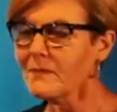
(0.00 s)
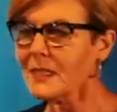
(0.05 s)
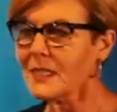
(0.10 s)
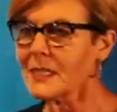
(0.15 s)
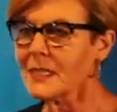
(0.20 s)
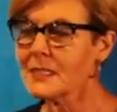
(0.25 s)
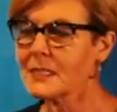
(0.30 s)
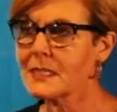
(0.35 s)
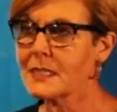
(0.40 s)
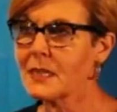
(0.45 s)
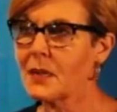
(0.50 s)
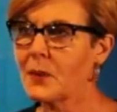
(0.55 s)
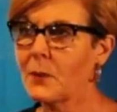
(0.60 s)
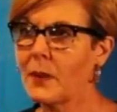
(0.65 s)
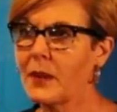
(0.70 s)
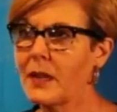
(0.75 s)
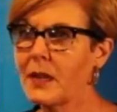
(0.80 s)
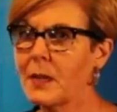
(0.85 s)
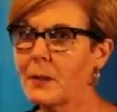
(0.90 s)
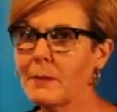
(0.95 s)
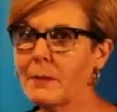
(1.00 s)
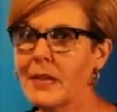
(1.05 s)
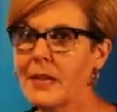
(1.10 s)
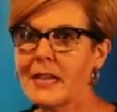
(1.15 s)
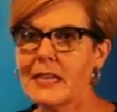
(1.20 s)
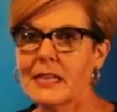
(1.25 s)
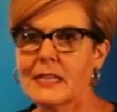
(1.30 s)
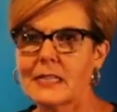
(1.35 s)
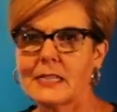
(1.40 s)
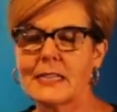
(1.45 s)
So um,
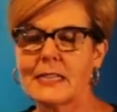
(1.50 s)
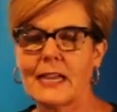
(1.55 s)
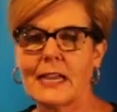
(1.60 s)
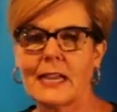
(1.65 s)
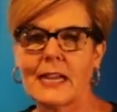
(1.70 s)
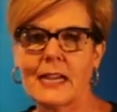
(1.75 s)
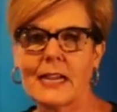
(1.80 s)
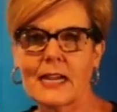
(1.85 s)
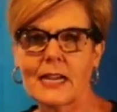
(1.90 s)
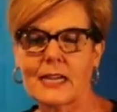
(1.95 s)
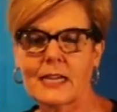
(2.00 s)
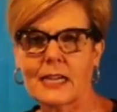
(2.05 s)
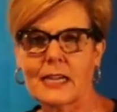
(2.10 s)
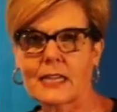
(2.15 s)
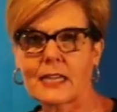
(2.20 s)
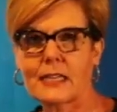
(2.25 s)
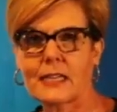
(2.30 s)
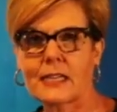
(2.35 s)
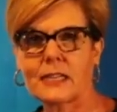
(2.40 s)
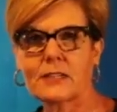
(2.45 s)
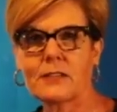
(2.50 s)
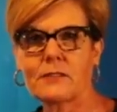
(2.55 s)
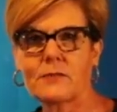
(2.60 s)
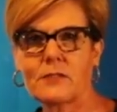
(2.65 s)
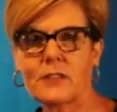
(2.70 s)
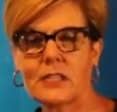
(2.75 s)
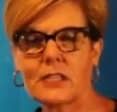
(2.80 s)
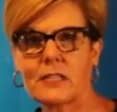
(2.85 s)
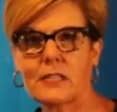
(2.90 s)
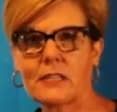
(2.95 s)
today I kind
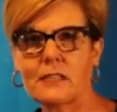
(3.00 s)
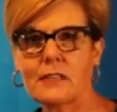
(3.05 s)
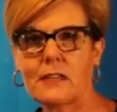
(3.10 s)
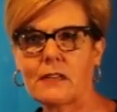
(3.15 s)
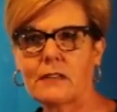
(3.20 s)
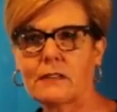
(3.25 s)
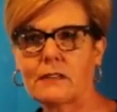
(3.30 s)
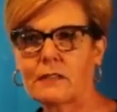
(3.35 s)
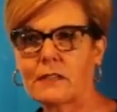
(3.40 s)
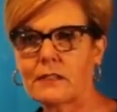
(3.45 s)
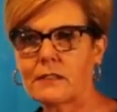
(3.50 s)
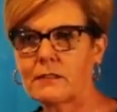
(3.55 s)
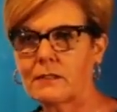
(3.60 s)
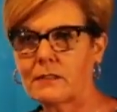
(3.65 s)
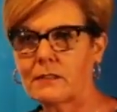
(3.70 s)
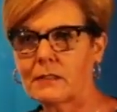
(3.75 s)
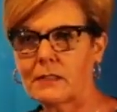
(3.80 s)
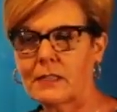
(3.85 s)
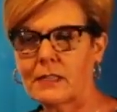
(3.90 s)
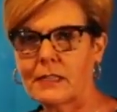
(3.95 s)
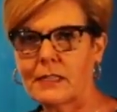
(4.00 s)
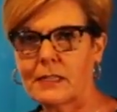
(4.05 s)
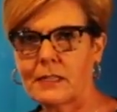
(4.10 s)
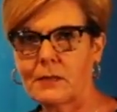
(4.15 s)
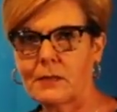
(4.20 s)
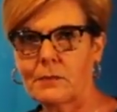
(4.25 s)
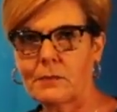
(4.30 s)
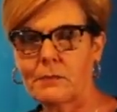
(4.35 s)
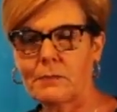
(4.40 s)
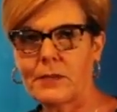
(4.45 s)
of did a little
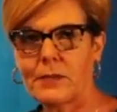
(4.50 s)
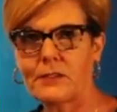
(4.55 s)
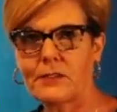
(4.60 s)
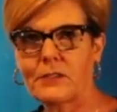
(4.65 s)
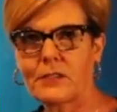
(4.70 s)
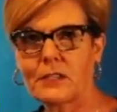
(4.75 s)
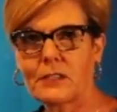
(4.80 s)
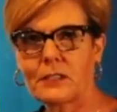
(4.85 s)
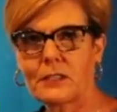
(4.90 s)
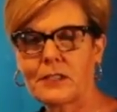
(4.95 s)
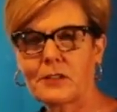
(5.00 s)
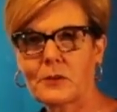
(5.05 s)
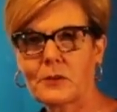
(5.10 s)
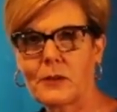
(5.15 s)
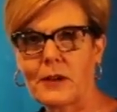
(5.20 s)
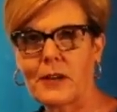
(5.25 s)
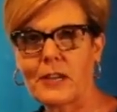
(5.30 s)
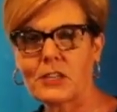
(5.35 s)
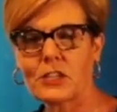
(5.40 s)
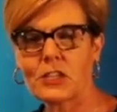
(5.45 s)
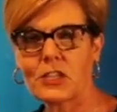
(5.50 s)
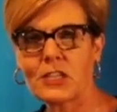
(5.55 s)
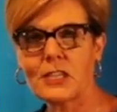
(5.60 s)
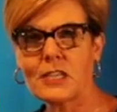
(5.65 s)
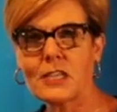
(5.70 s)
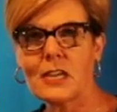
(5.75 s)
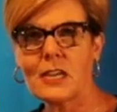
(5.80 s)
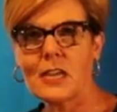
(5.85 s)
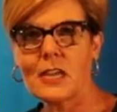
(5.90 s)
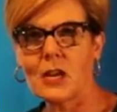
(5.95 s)
um, bit of an
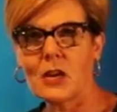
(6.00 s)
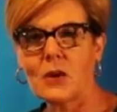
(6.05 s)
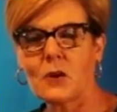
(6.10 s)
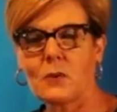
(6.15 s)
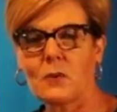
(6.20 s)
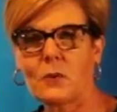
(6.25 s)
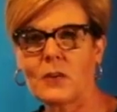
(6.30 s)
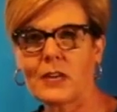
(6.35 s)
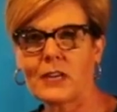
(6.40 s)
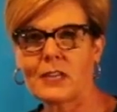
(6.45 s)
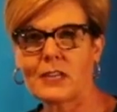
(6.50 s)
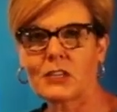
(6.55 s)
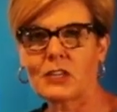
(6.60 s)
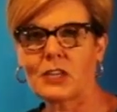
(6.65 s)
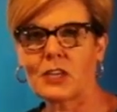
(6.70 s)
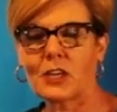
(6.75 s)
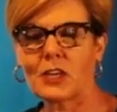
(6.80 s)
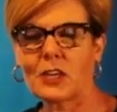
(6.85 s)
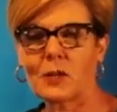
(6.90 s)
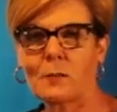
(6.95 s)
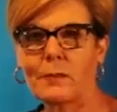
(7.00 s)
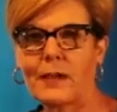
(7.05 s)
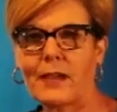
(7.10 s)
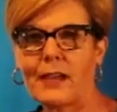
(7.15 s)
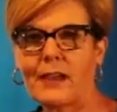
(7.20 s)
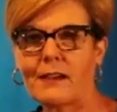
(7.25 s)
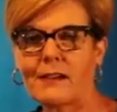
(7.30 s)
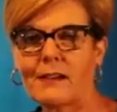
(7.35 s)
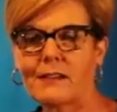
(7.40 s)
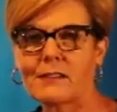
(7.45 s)
alliteration. We're going to talk
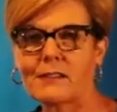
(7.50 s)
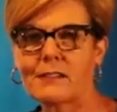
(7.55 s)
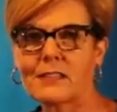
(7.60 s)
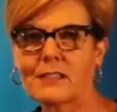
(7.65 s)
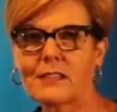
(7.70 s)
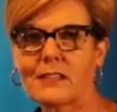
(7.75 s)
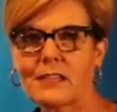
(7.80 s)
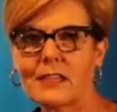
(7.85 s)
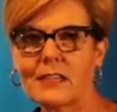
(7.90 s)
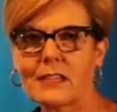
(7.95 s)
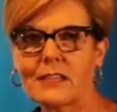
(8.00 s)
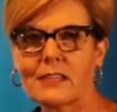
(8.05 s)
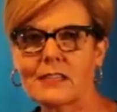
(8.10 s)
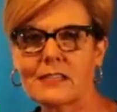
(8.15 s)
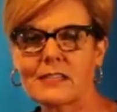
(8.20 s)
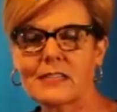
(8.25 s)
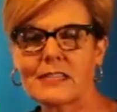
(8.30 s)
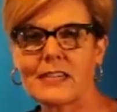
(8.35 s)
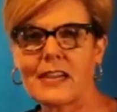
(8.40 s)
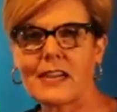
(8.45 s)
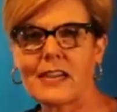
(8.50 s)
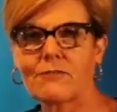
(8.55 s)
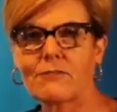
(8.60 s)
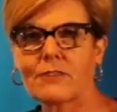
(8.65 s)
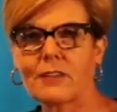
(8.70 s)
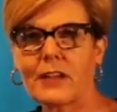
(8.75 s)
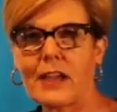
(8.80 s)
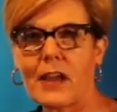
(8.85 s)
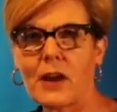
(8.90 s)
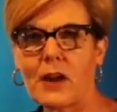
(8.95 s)
about the state
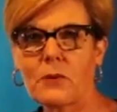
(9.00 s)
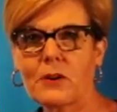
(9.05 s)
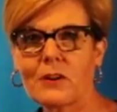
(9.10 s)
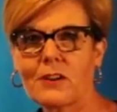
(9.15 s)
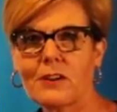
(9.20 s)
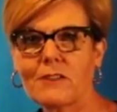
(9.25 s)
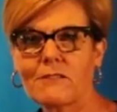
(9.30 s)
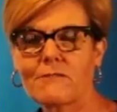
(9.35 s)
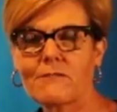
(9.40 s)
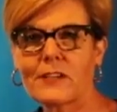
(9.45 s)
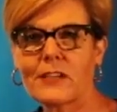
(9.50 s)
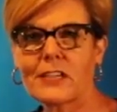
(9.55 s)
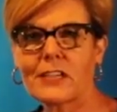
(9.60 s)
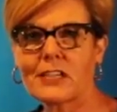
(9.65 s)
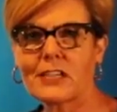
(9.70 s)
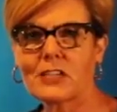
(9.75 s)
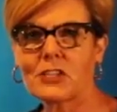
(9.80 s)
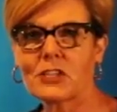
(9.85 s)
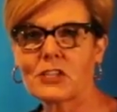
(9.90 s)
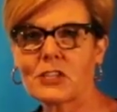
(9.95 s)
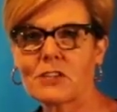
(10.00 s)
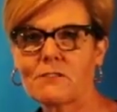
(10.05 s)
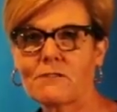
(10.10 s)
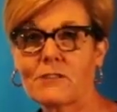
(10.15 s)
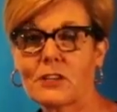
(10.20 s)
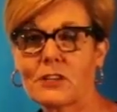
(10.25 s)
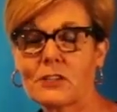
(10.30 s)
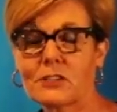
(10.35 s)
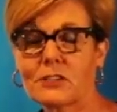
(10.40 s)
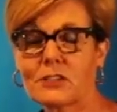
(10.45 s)
flower, fish,
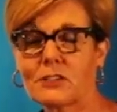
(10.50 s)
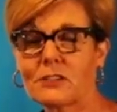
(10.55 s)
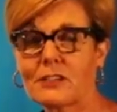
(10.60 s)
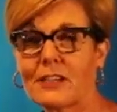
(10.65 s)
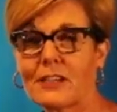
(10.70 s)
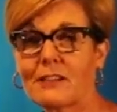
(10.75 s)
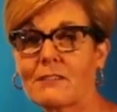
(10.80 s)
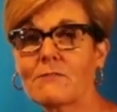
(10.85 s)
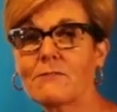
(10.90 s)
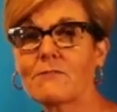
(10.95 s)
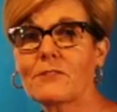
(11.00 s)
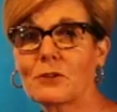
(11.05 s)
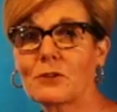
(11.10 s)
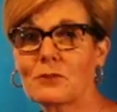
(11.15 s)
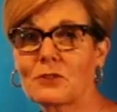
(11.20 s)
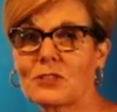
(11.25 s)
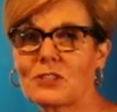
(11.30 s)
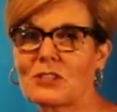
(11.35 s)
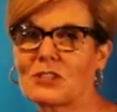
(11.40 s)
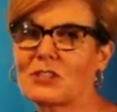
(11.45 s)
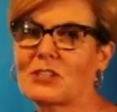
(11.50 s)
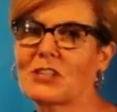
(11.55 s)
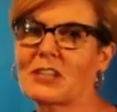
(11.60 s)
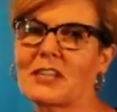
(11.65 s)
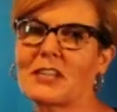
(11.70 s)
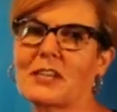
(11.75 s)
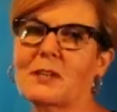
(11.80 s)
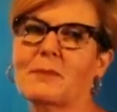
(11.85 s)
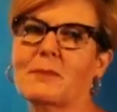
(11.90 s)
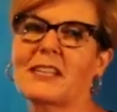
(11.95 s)
fossil, and folk
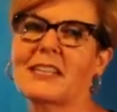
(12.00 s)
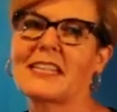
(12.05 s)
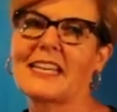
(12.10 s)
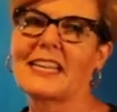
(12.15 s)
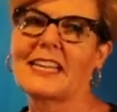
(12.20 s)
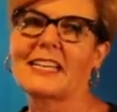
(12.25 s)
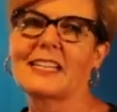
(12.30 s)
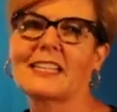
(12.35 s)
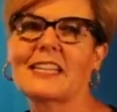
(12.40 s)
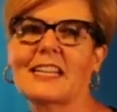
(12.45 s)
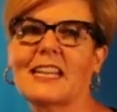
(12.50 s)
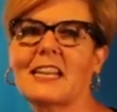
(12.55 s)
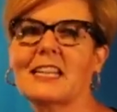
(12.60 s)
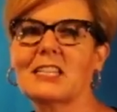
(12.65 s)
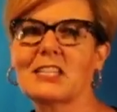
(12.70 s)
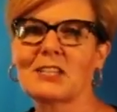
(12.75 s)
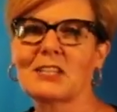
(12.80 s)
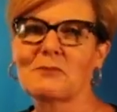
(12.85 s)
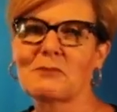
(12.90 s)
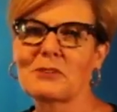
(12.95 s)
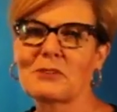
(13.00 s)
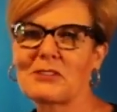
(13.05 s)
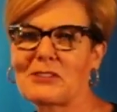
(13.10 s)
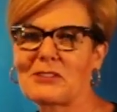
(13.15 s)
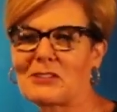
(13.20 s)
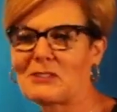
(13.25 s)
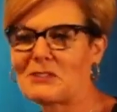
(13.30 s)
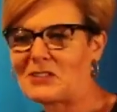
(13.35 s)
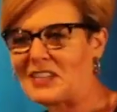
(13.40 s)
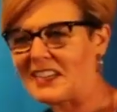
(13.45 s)
song. How about that? I hadn't done one of
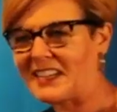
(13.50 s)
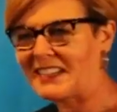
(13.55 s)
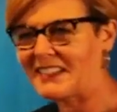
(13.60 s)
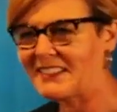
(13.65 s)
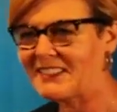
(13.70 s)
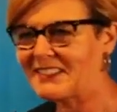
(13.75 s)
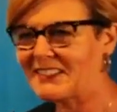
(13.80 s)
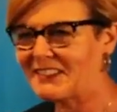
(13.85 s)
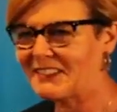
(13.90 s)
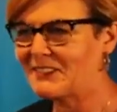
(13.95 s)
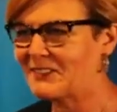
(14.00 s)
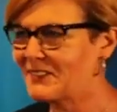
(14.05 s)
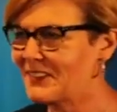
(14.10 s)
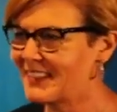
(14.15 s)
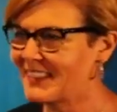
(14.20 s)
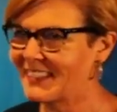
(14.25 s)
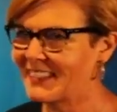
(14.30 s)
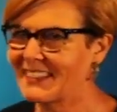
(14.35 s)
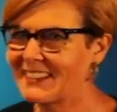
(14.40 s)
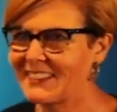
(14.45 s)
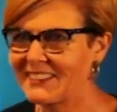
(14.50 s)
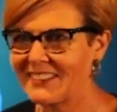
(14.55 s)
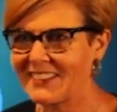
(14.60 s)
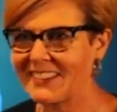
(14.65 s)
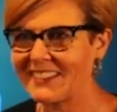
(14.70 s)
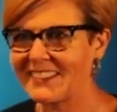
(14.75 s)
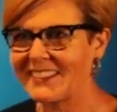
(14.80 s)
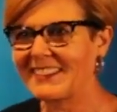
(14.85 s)
those yet, so uh,